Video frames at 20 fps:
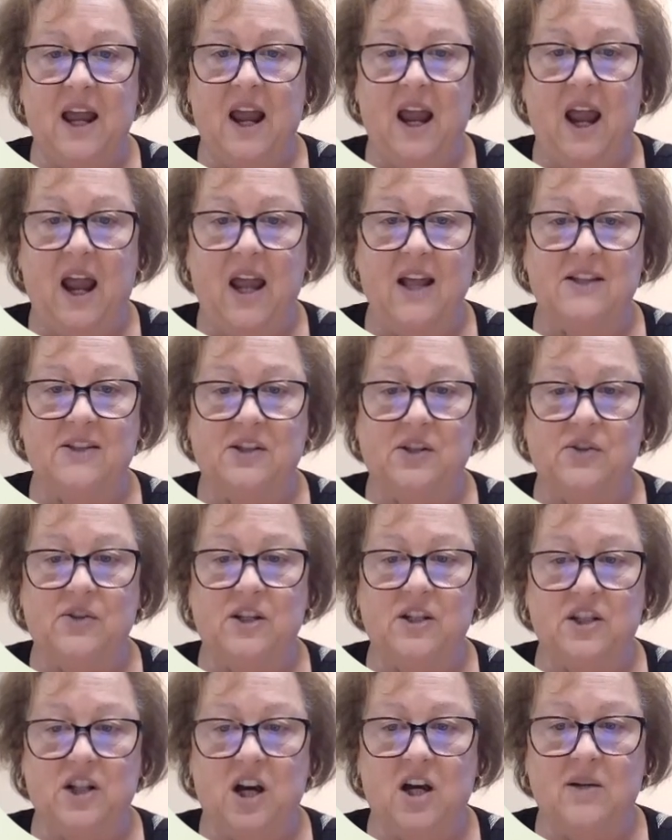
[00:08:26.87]
and so
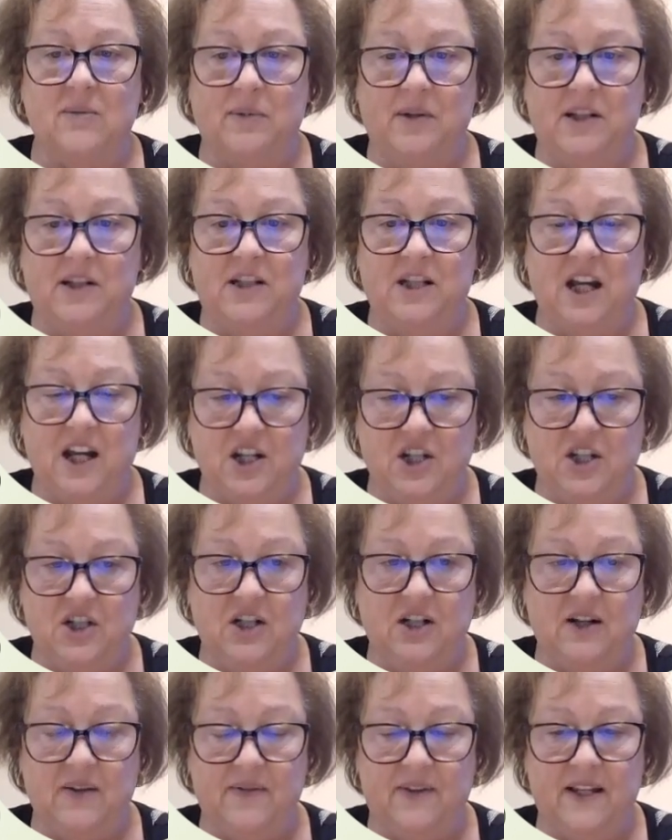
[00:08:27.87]
the documentation
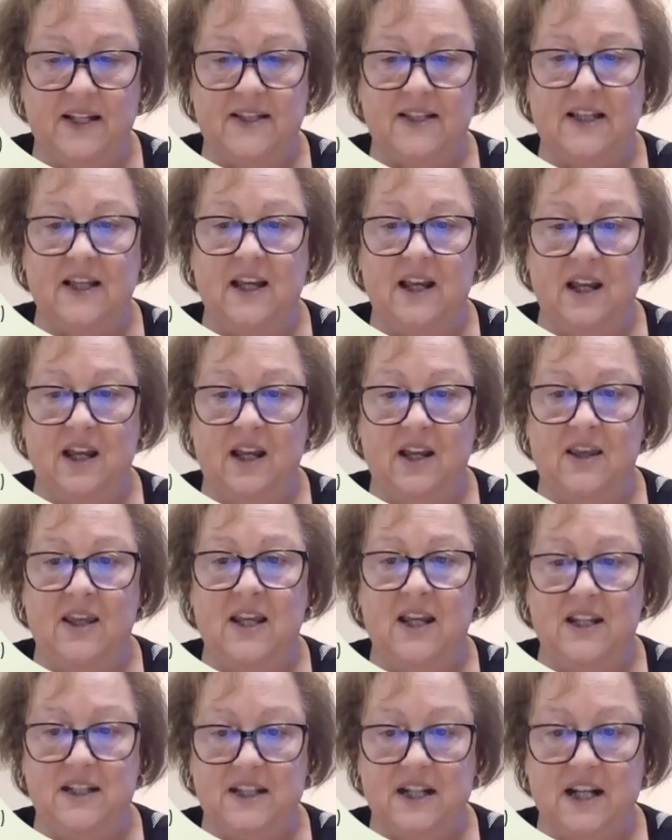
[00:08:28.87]
of this in the
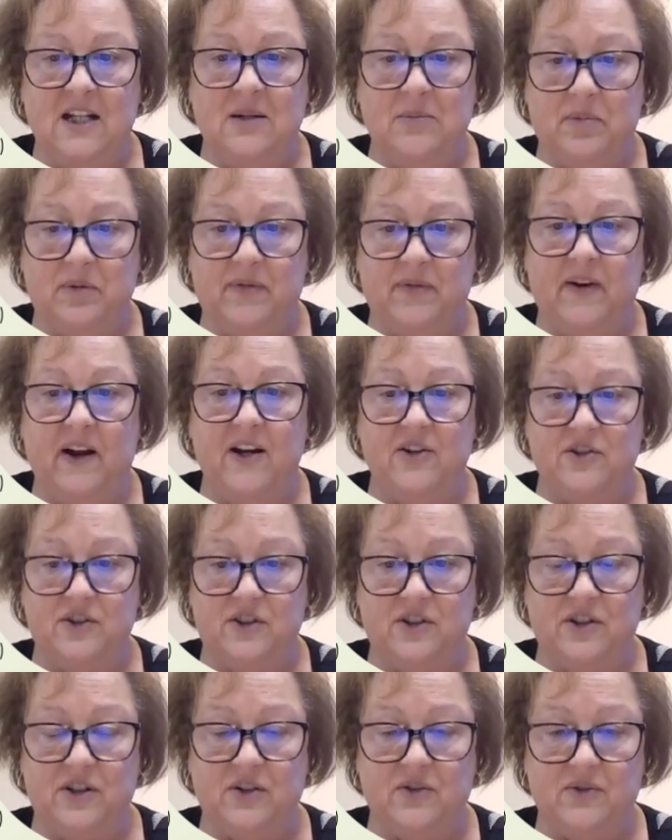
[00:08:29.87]
attending
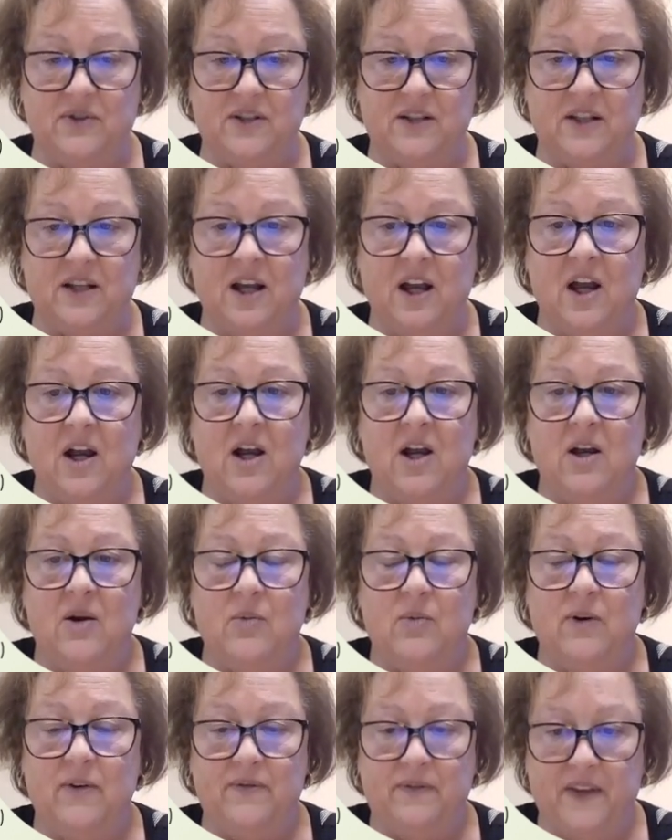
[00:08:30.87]
provider's notes
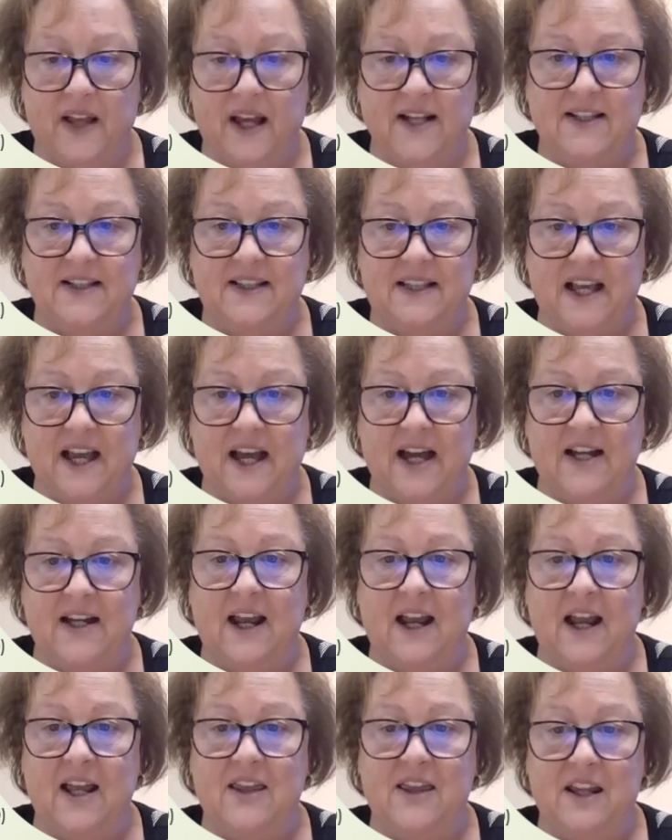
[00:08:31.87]
reflects that
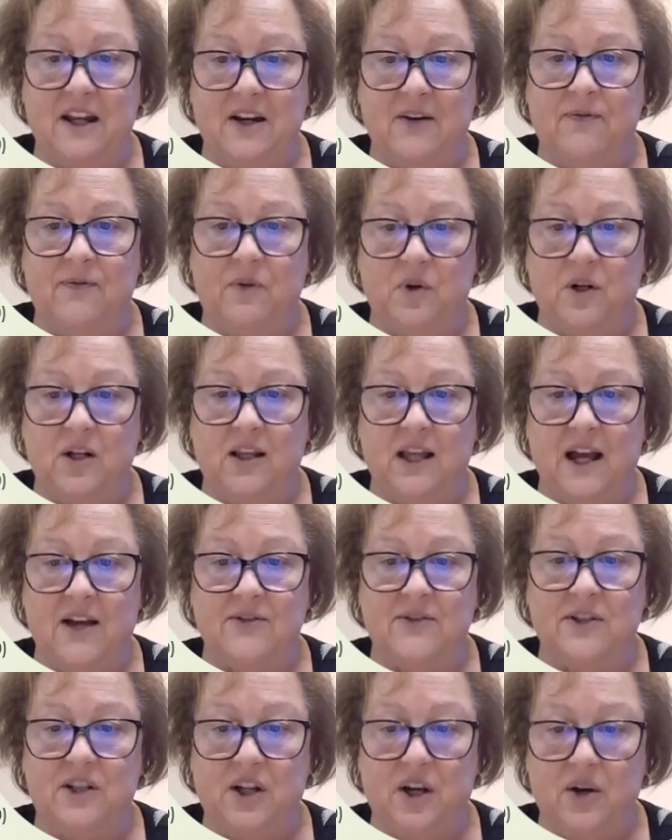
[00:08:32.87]
and therefore
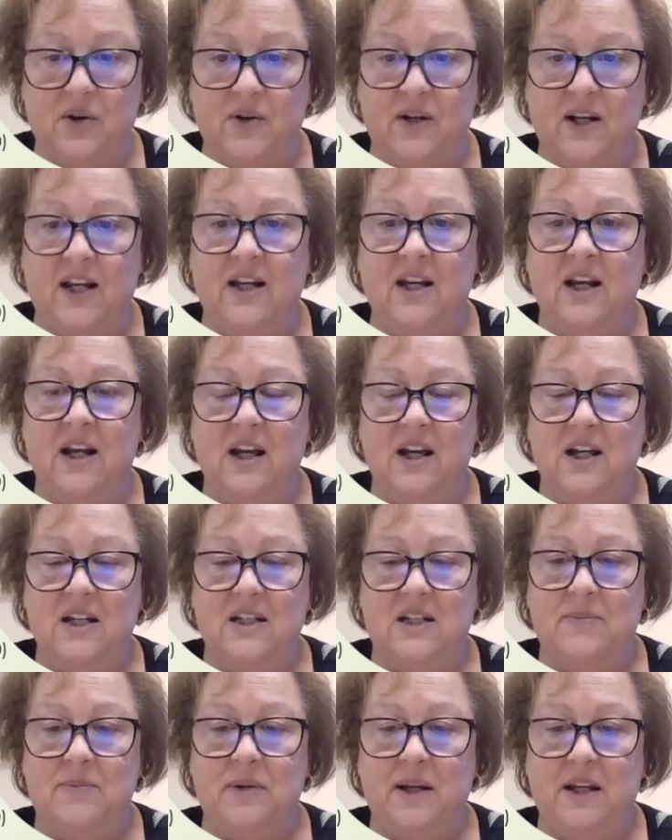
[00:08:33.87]
allows coding
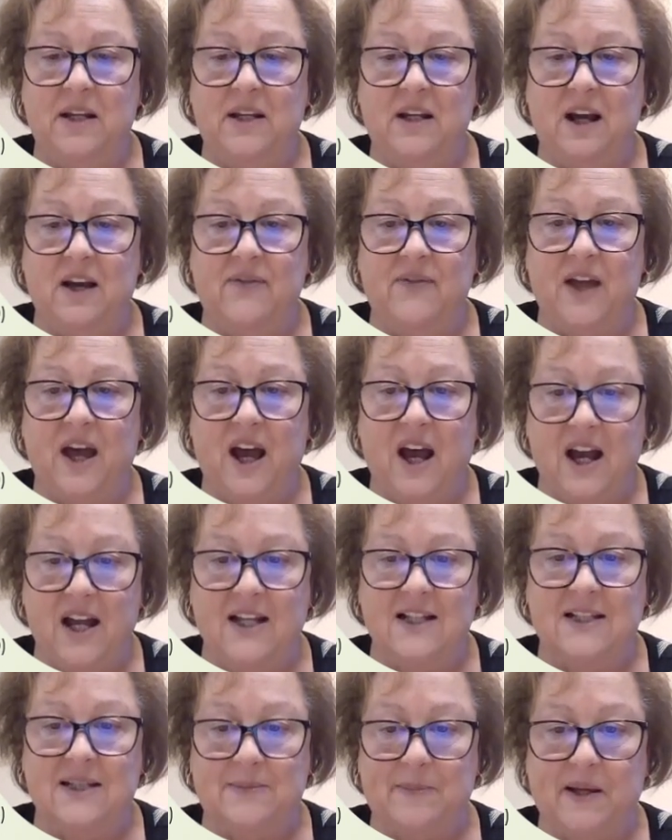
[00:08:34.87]
to be of the
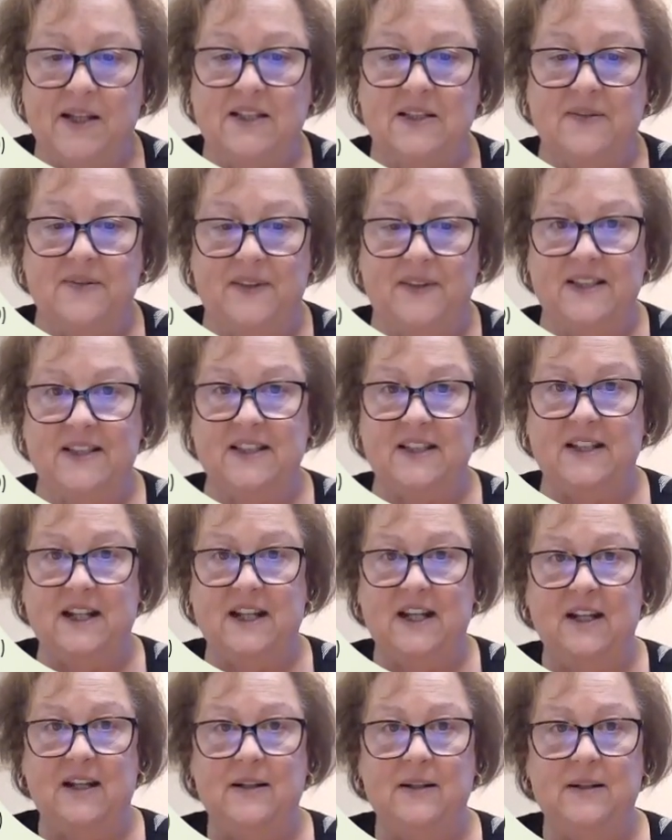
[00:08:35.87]
highest specificity.